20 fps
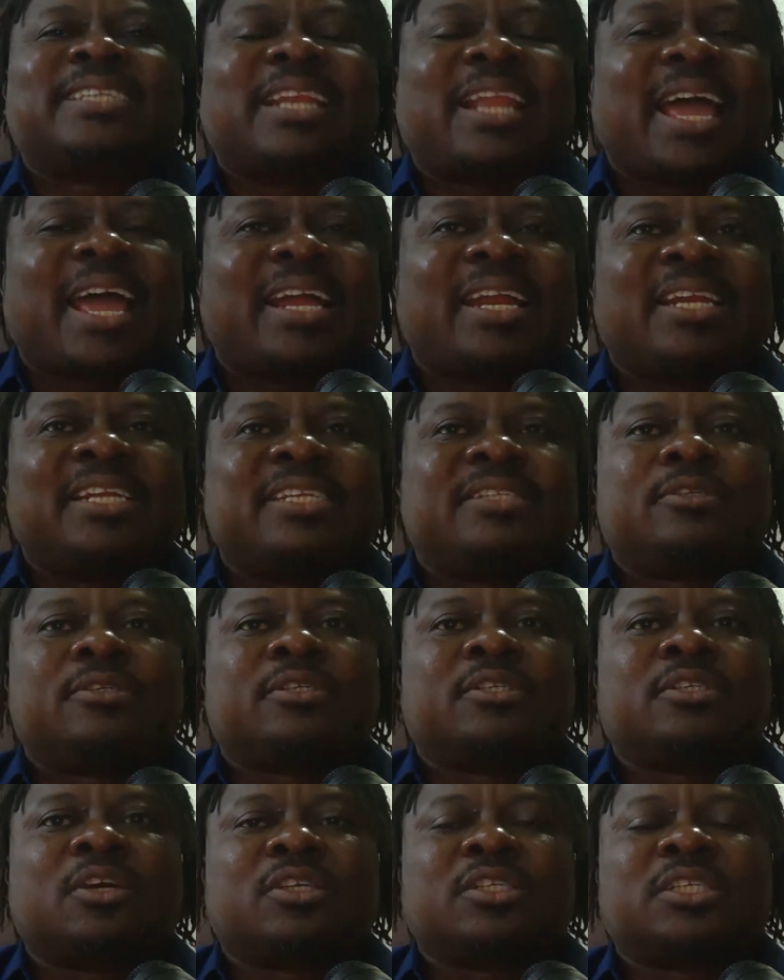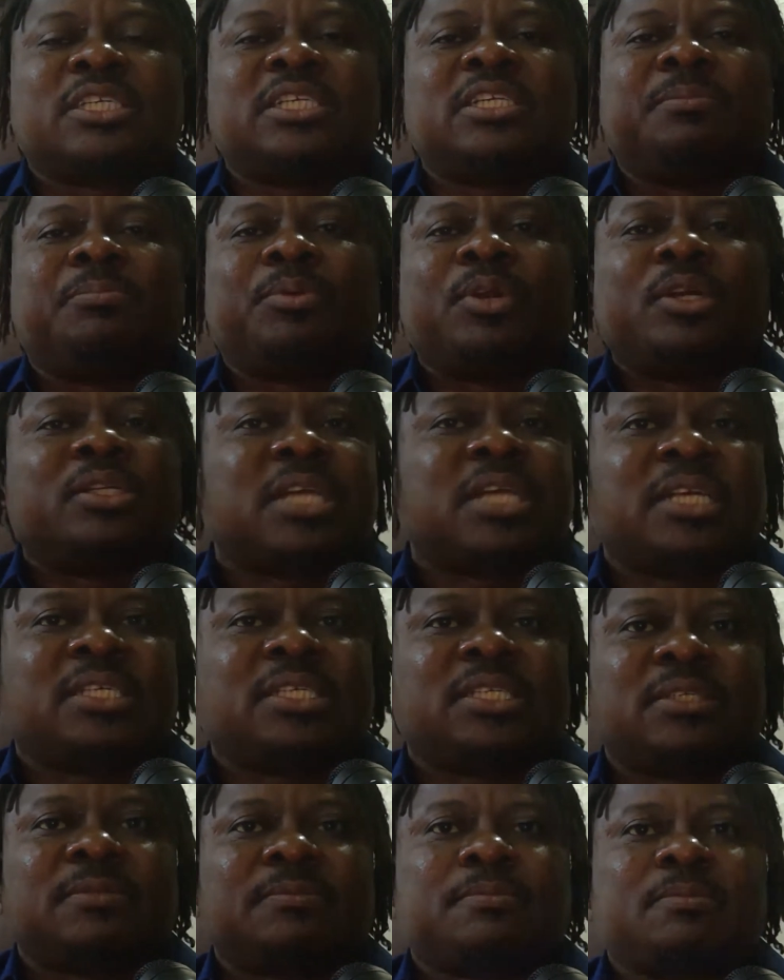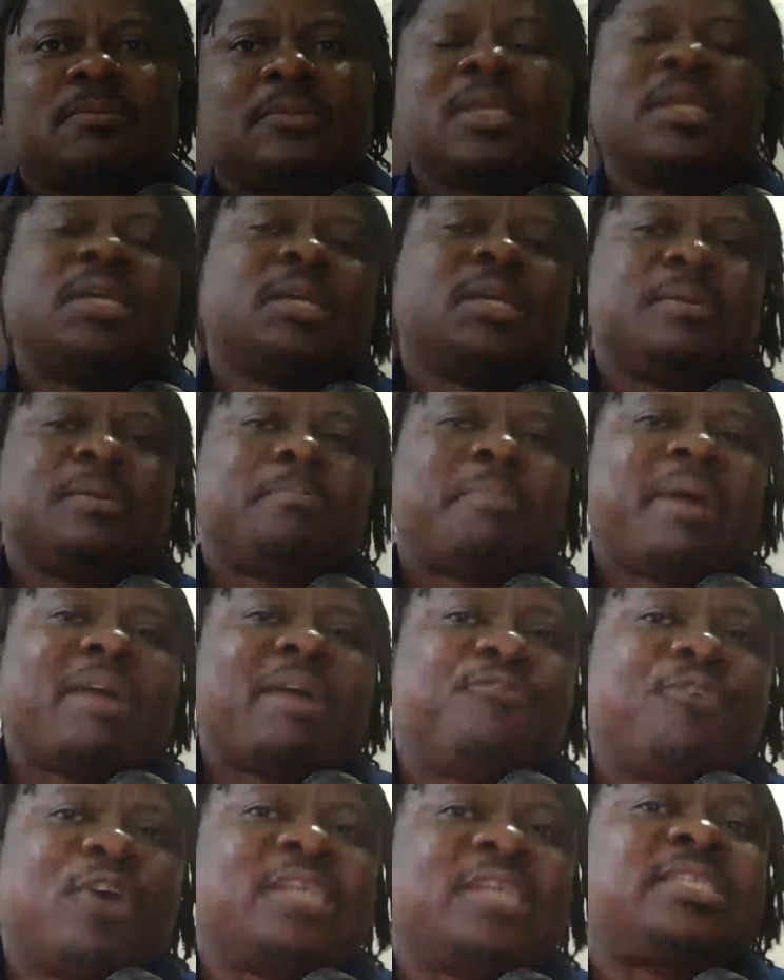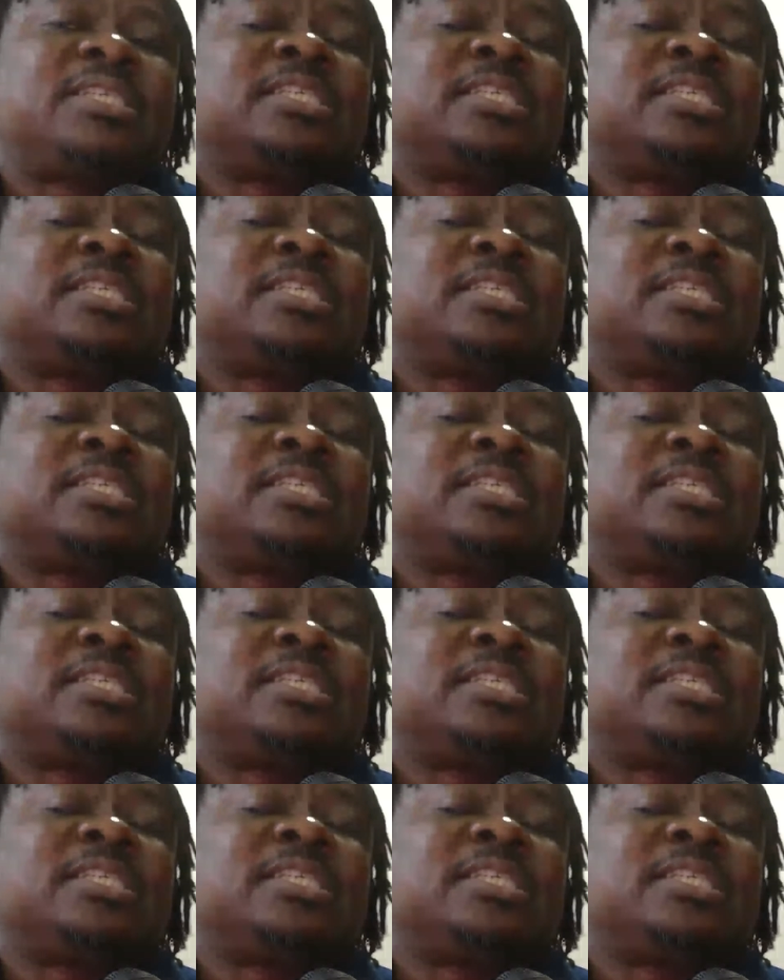likely to succeed in broadcasting. My voice